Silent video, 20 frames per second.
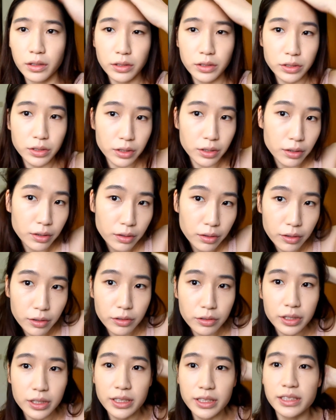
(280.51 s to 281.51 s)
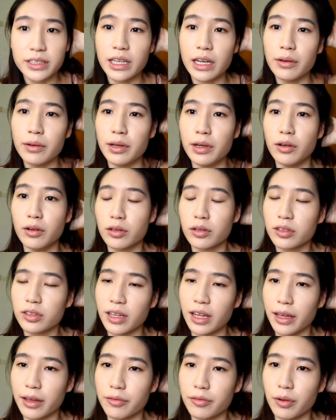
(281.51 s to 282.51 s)
So this is how it looks
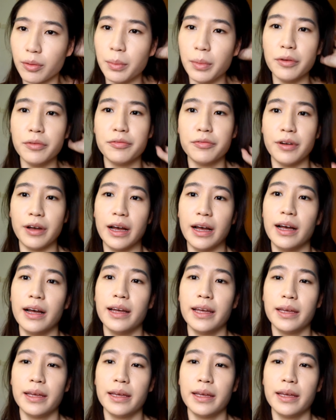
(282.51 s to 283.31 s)
like from afar,